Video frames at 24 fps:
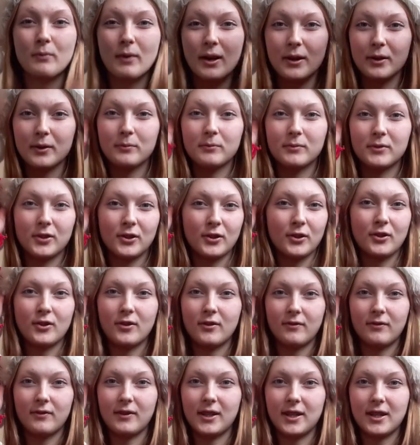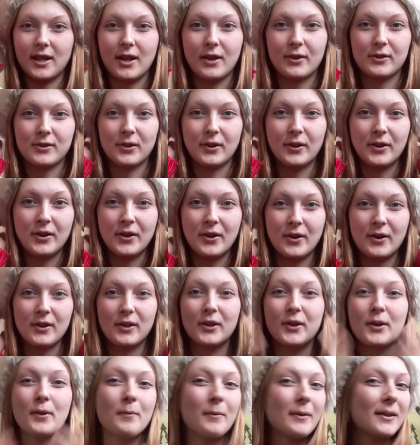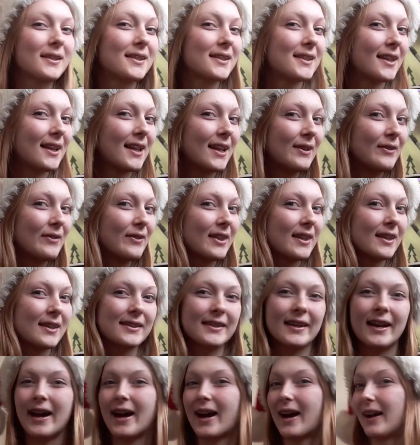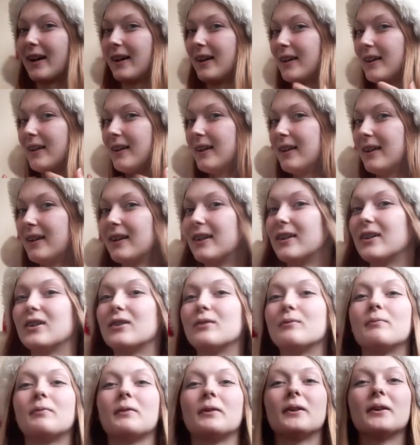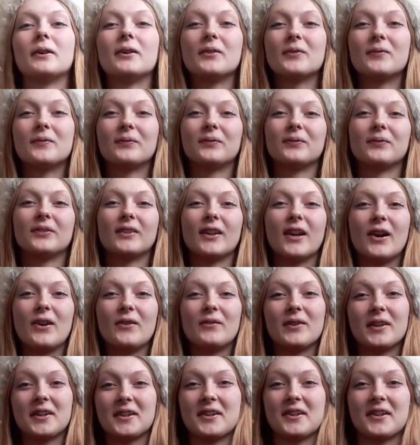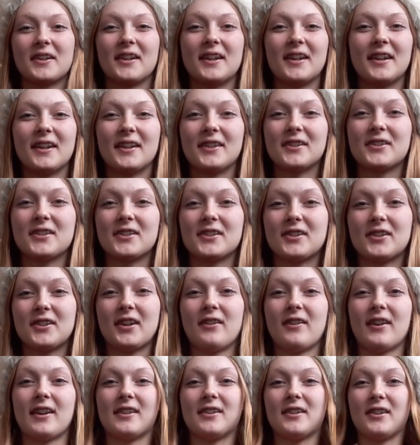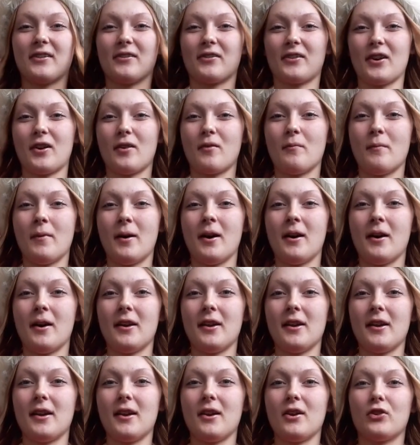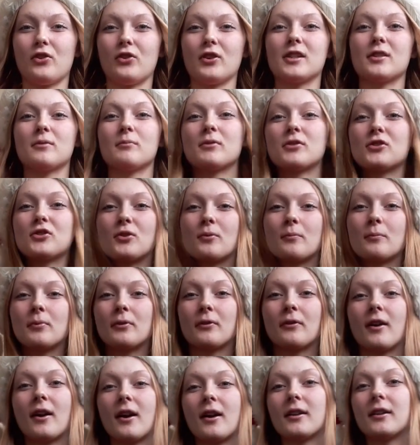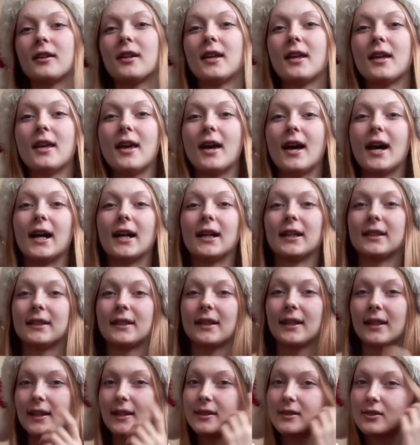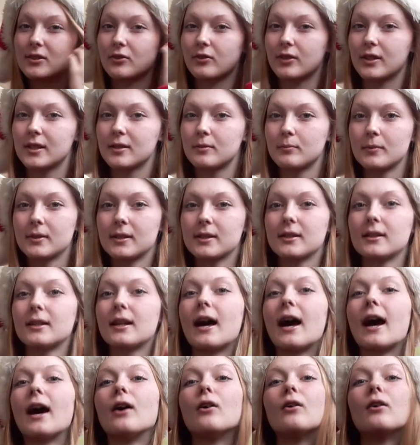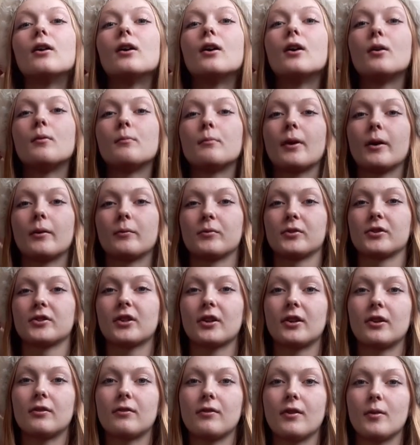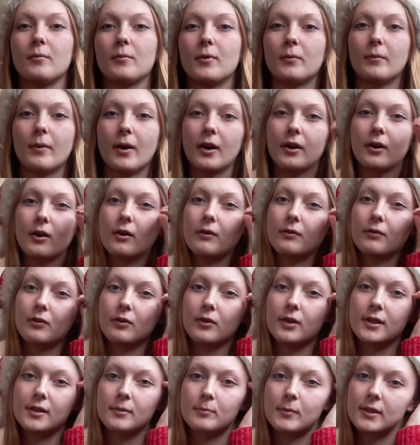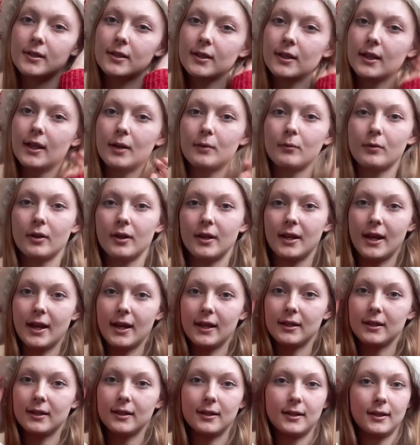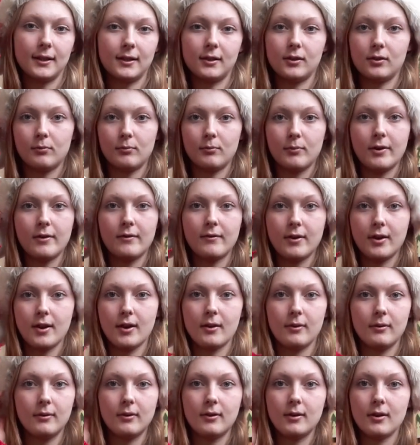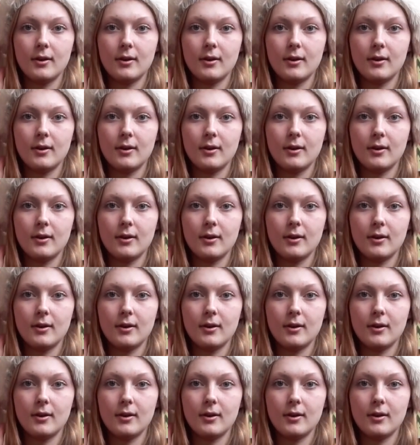welcome to another video. So I know I look a bit silly with this hat, but we're gonna just do it. So I've got my Christmas jumper on, and it is Christmas now, but I'm just gonna film what I got for Christmas, and then I'm gonna edit it tomorrow.